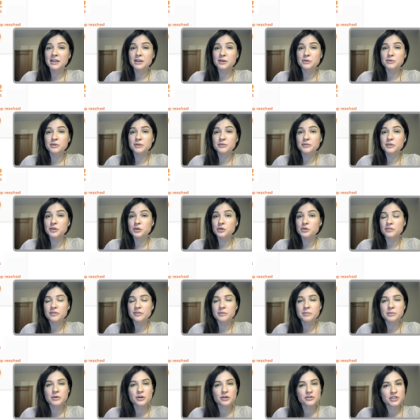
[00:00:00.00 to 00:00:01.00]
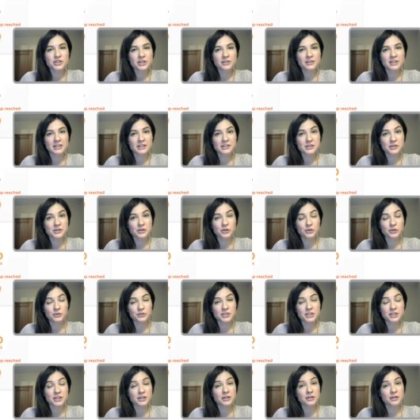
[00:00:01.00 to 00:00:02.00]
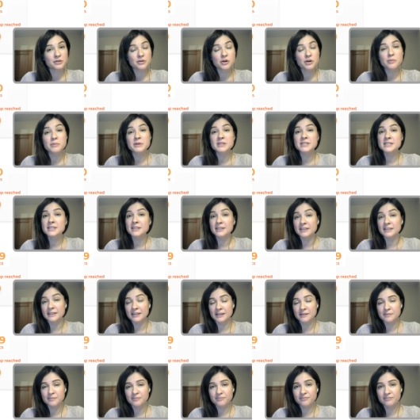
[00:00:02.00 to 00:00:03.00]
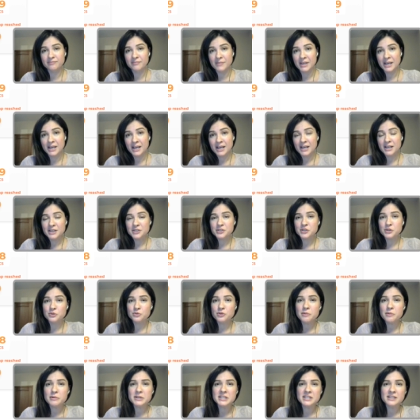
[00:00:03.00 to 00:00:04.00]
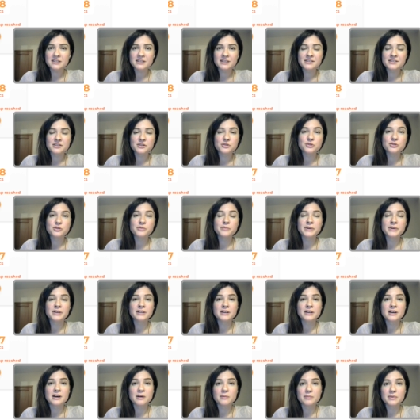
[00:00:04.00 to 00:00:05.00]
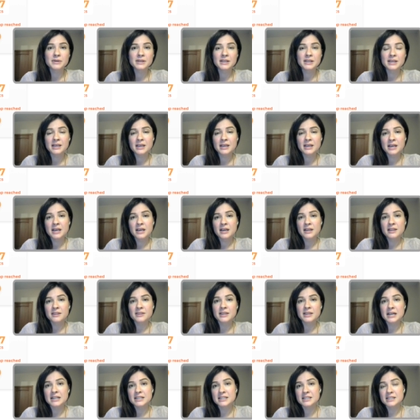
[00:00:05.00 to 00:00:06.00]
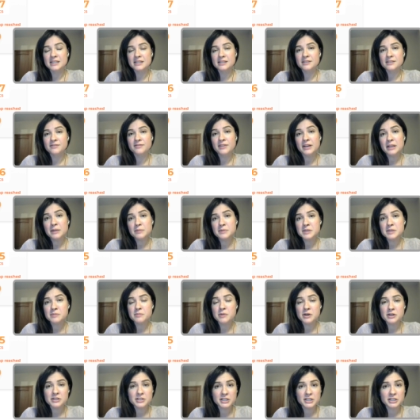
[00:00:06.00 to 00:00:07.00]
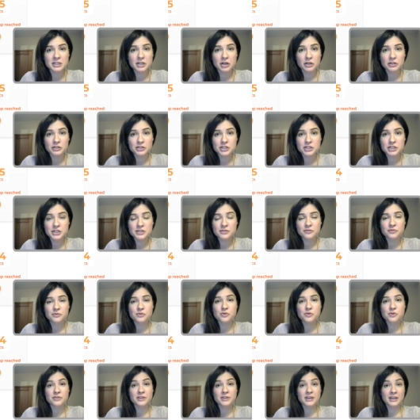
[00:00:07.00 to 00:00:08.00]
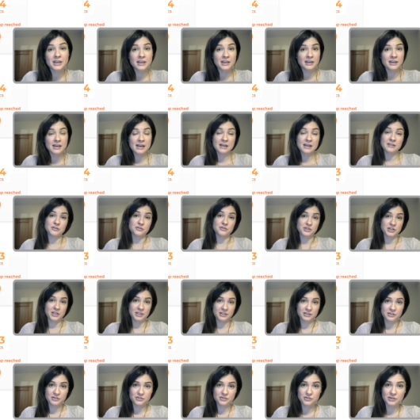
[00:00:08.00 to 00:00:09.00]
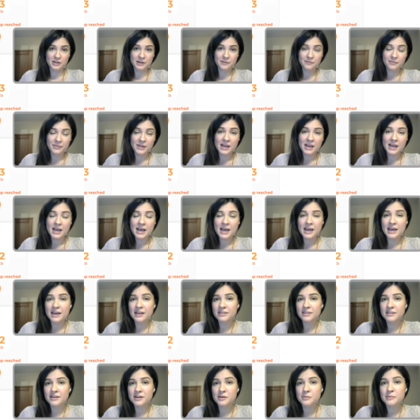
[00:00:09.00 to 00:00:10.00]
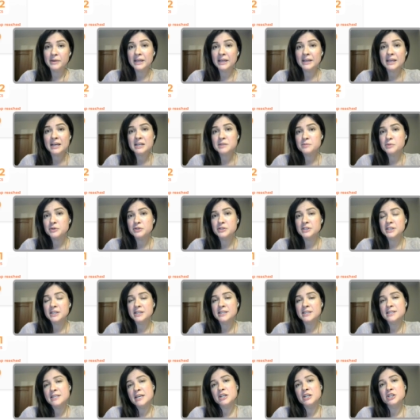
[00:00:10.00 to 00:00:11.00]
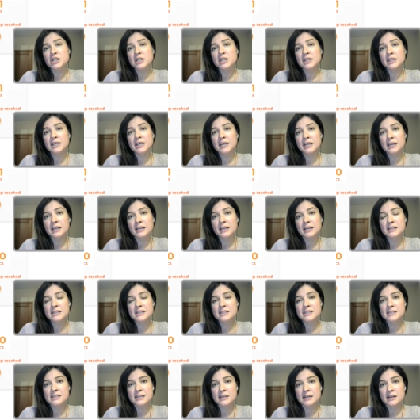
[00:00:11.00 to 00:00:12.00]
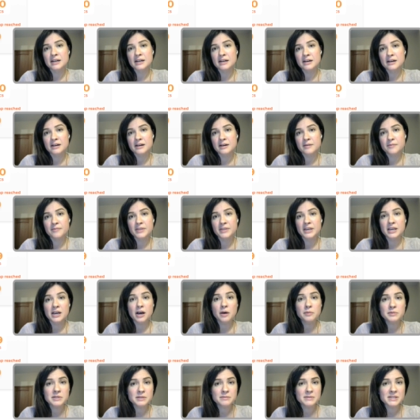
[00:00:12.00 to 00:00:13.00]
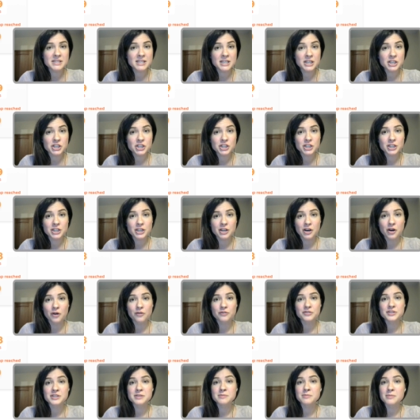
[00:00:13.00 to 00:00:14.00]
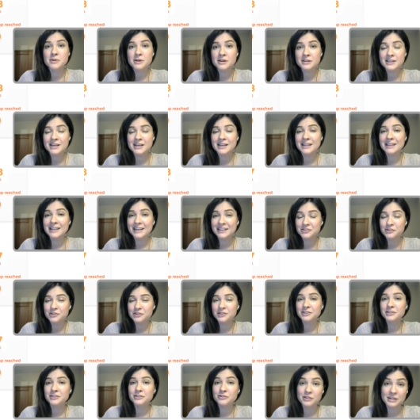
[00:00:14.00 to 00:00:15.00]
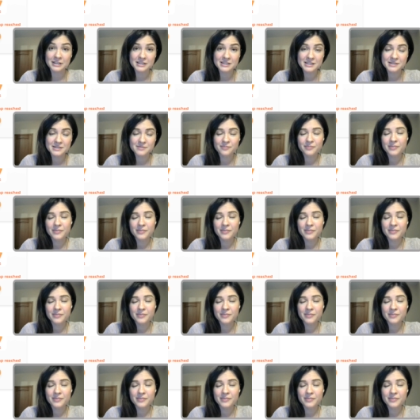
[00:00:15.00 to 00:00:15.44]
a review of a project that is called Robotina. So Robotina is a European company that develops smart technologies for the energy industry. And their main expertise actually is the optimization of smart electrical grids.